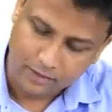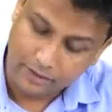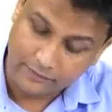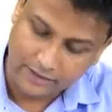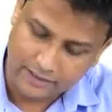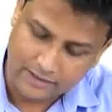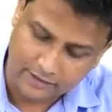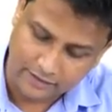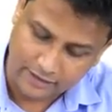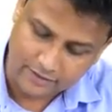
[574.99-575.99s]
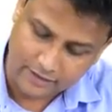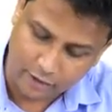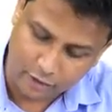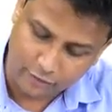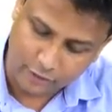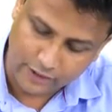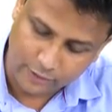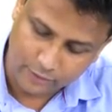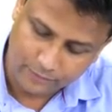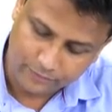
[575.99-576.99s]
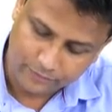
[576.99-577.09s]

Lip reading: Between these three, that is tendon of Todaro